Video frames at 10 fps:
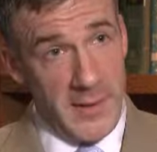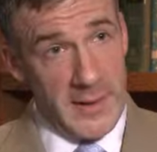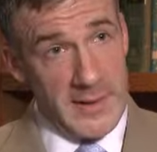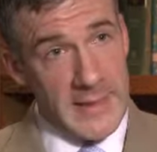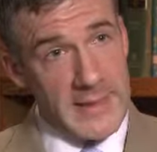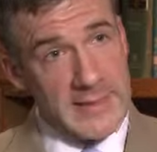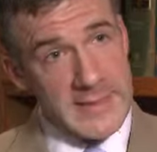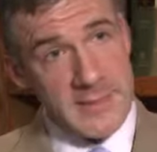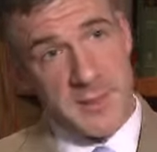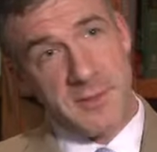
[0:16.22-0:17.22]
way. And
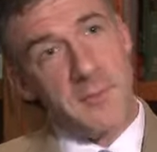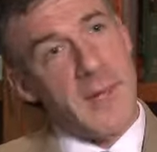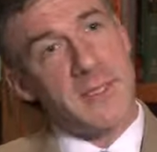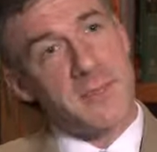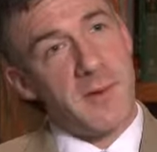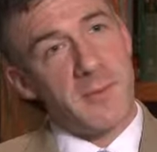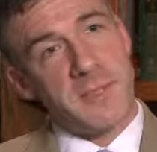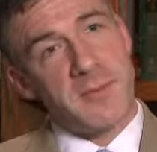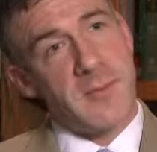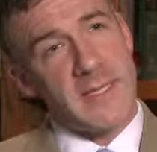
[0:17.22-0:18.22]
essentially, the way I describe
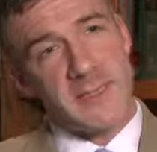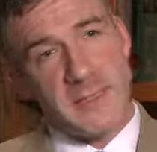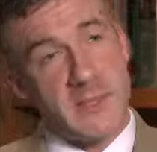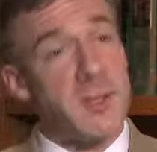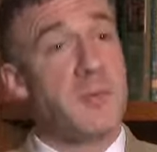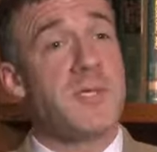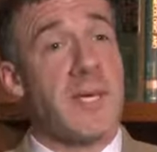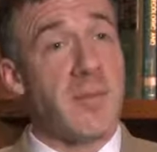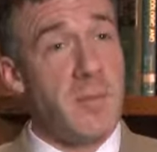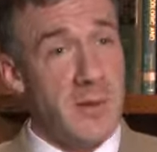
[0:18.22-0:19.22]
it to patients, it's almost
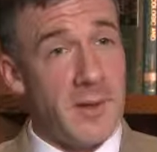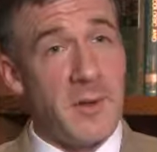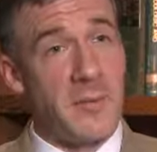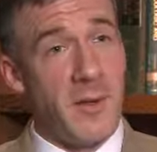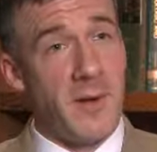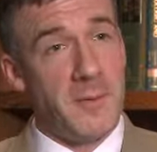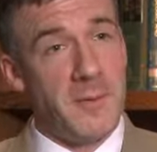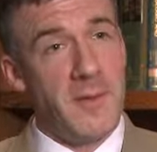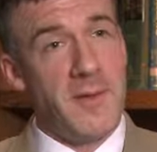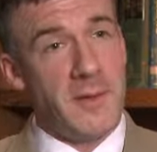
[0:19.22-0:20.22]
like a plumbing problem.
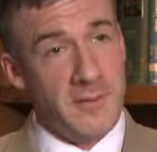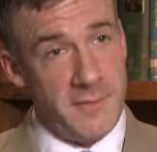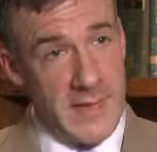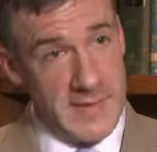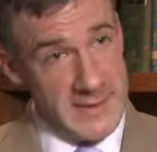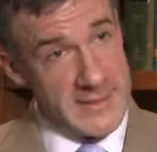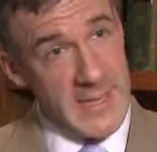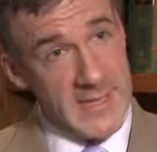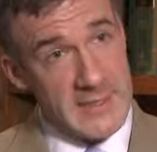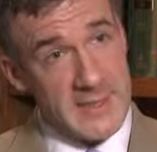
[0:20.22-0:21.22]
You've got a
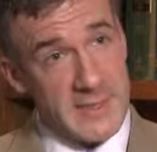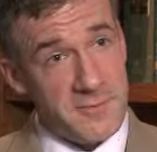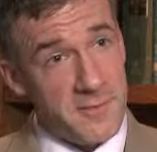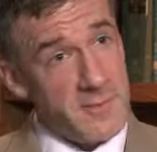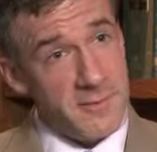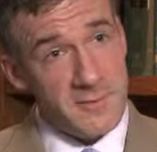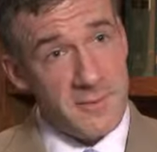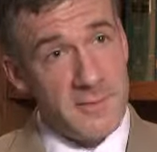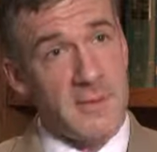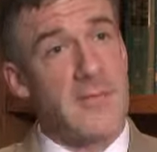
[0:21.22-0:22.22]
sinus that's full
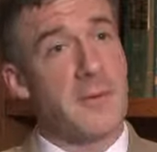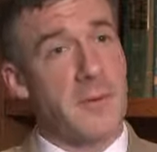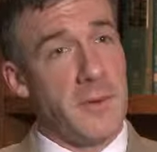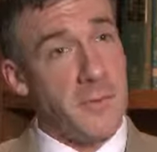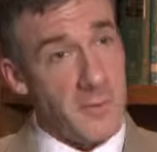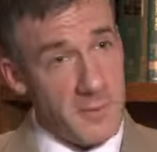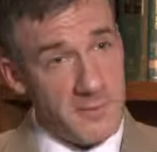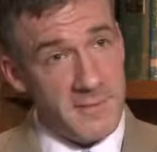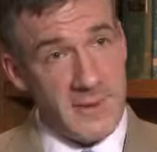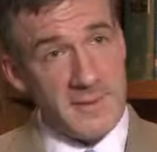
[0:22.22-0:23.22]
of liquid or
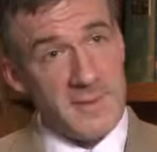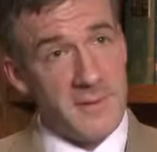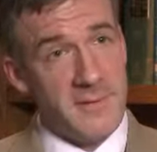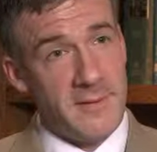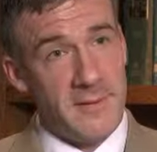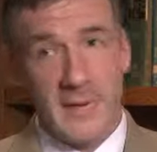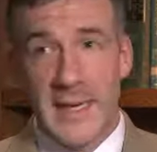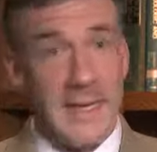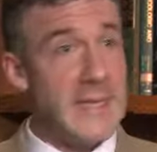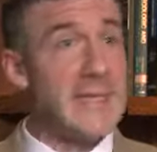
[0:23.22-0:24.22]
infected material
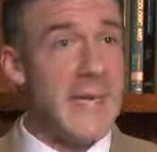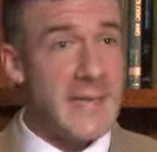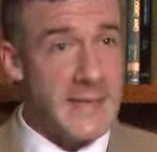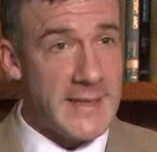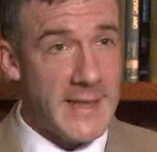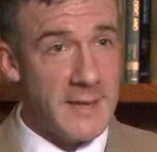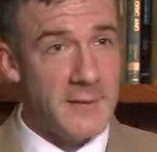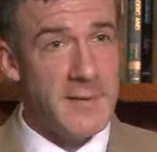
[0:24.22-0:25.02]
and it can't get out.